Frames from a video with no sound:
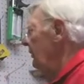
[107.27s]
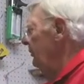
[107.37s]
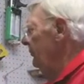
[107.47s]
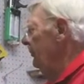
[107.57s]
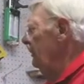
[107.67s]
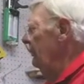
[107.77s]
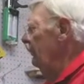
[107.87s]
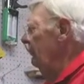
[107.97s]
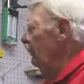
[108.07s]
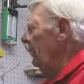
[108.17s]
you'll see
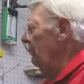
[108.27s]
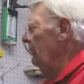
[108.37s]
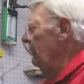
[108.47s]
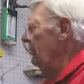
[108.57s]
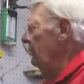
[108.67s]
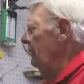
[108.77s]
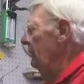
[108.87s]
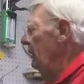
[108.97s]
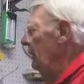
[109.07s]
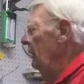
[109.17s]
this when I release
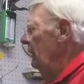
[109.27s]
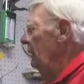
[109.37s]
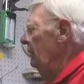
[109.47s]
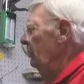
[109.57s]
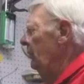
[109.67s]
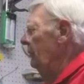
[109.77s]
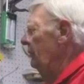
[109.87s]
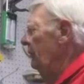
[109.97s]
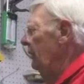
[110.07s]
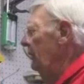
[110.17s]
the
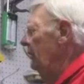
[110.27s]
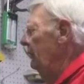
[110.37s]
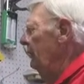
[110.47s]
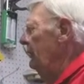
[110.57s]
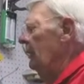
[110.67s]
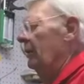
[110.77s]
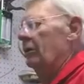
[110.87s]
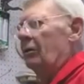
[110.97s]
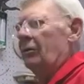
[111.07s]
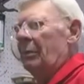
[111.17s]
pressure on it. See how it
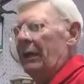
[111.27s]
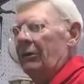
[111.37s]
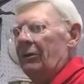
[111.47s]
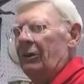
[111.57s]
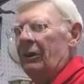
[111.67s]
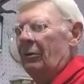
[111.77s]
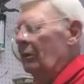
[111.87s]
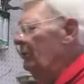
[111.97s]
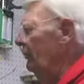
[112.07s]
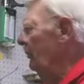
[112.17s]
goes back to the
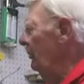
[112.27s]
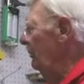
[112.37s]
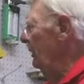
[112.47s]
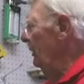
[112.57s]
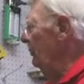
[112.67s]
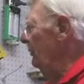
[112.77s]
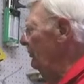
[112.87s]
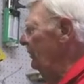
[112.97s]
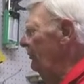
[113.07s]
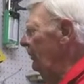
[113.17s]
original
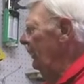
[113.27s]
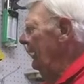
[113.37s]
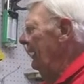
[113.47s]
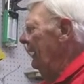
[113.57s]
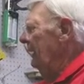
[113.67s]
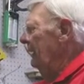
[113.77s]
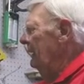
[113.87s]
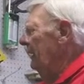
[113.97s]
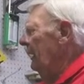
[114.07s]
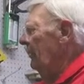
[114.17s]
position.
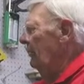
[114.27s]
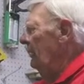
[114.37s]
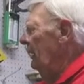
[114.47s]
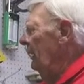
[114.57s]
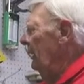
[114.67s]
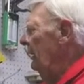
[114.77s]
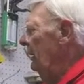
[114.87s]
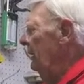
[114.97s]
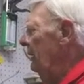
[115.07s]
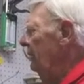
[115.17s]
Now,
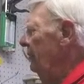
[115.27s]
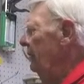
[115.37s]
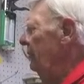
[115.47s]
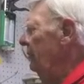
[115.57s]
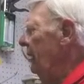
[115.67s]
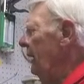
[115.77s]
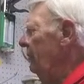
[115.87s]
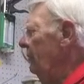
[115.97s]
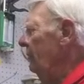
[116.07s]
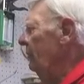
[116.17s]
if this
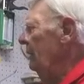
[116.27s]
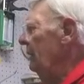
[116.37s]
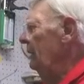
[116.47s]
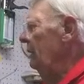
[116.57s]
shaft was being